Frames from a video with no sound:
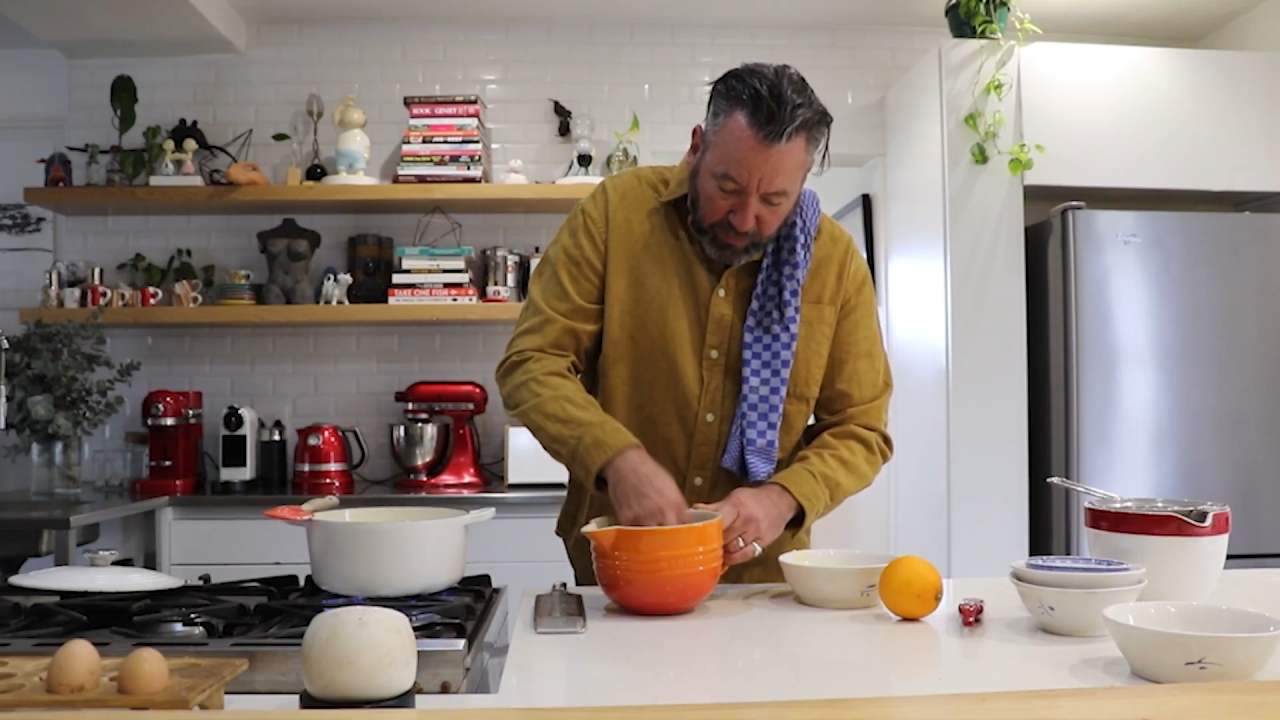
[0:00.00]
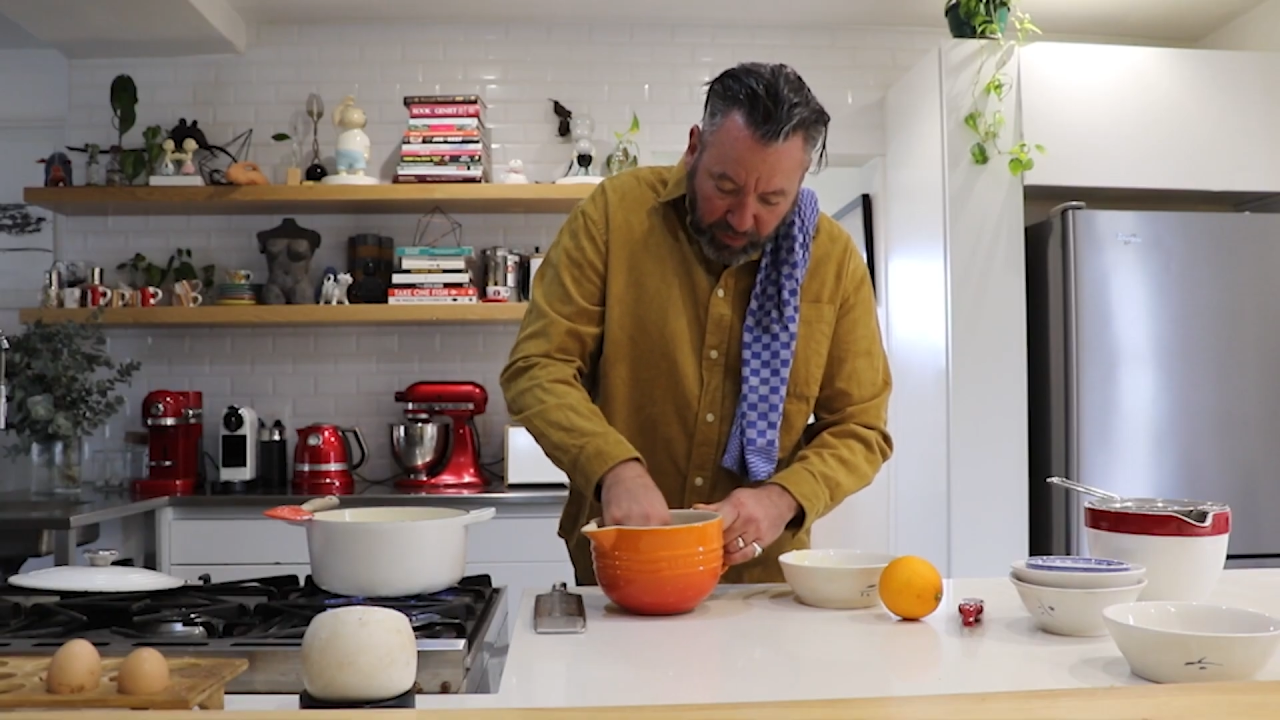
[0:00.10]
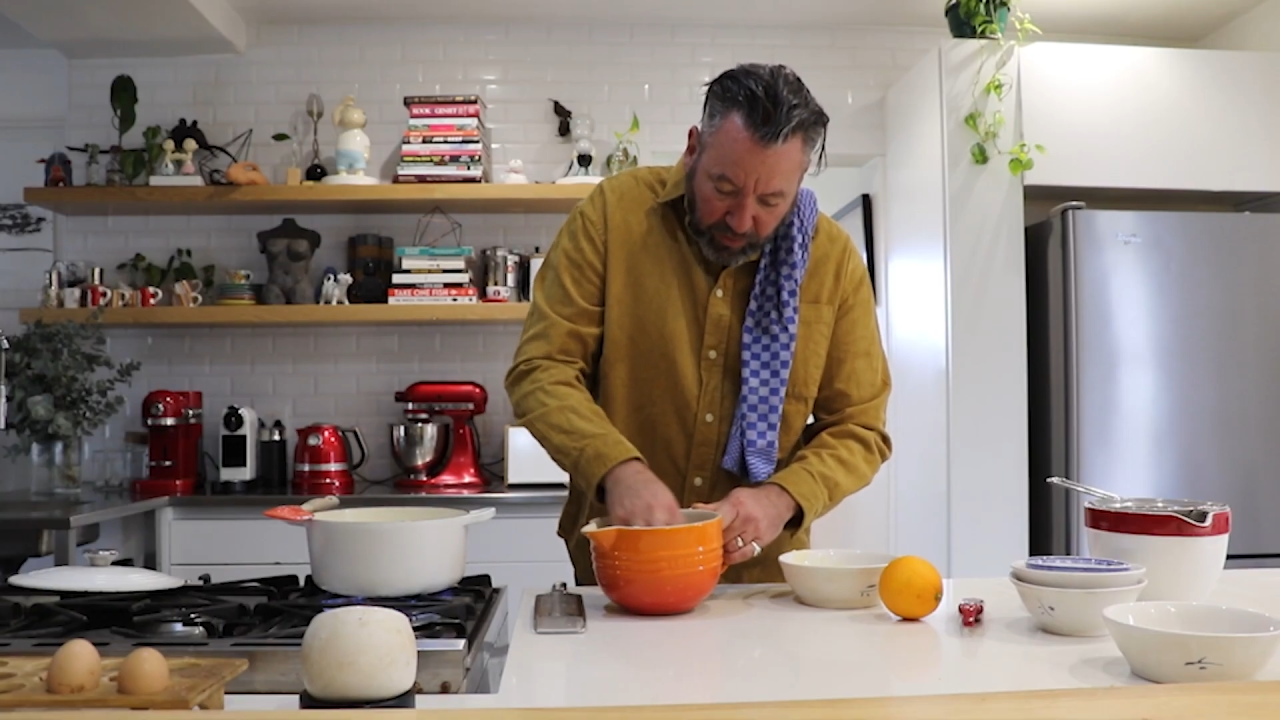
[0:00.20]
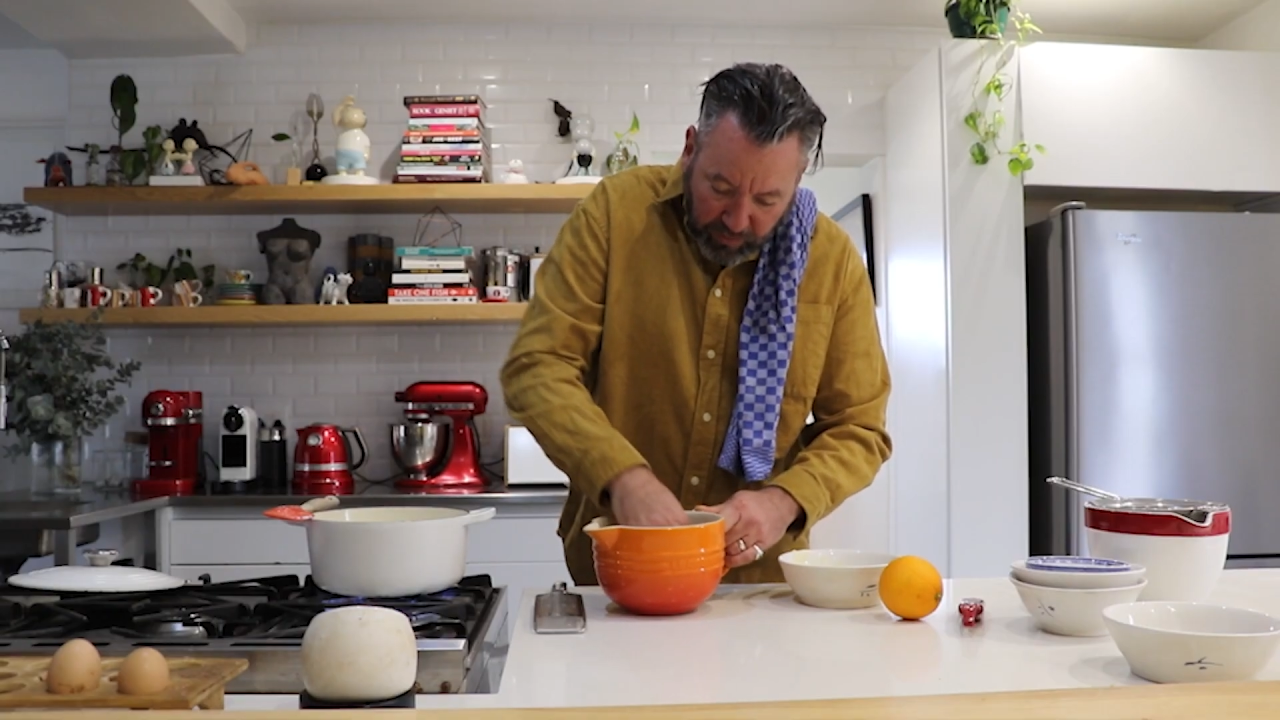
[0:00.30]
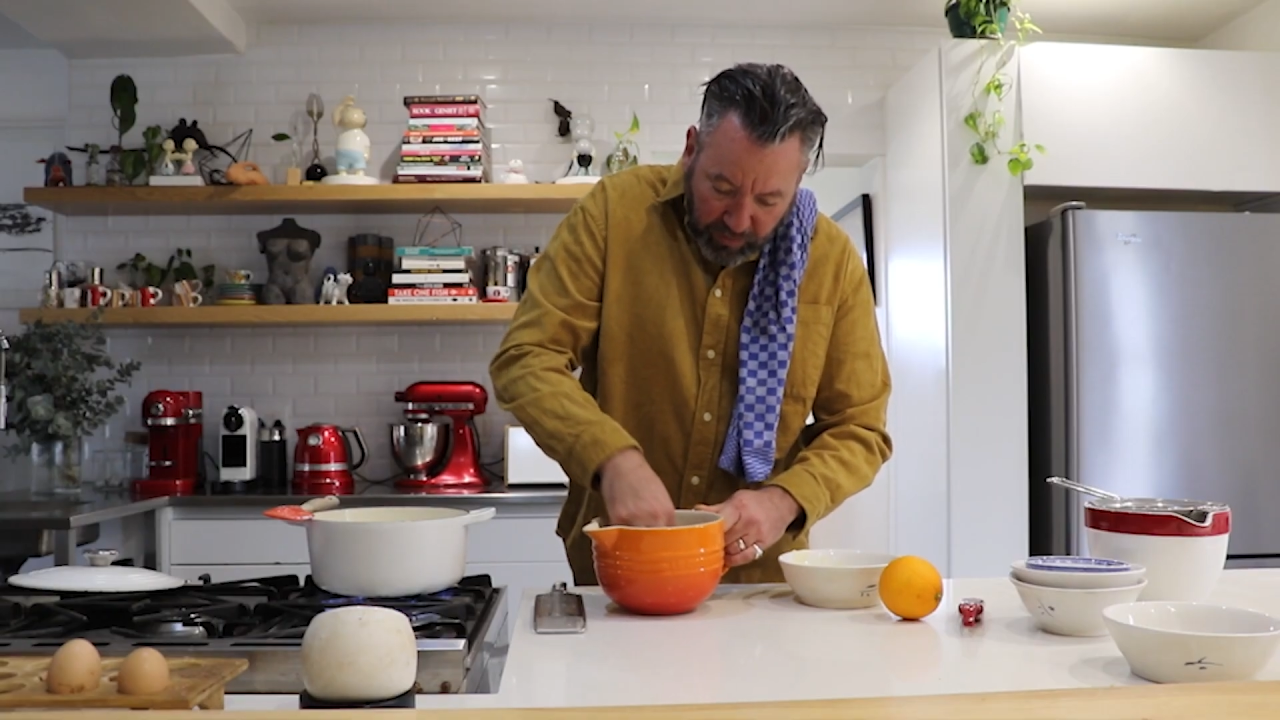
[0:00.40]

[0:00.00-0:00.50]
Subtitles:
we go.